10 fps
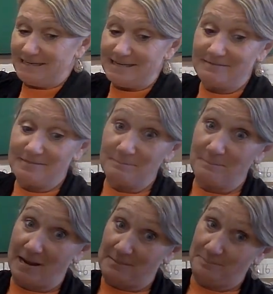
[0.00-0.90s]
in
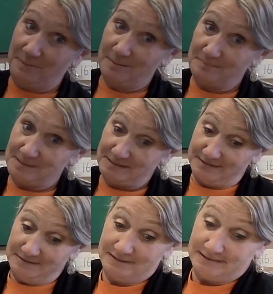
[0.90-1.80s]
my
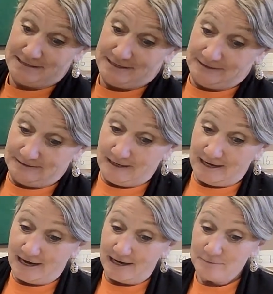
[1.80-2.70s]
pumpkin,
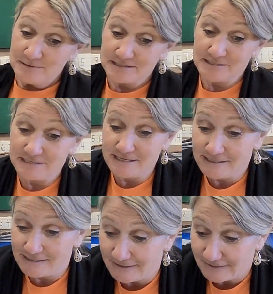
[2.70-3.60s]
I was
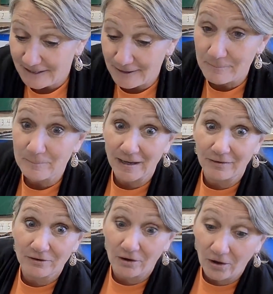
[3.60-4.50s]
thinking
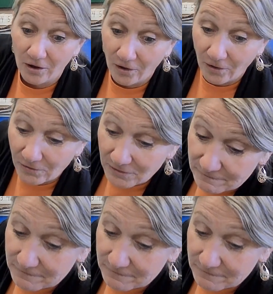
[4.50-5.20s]
about all the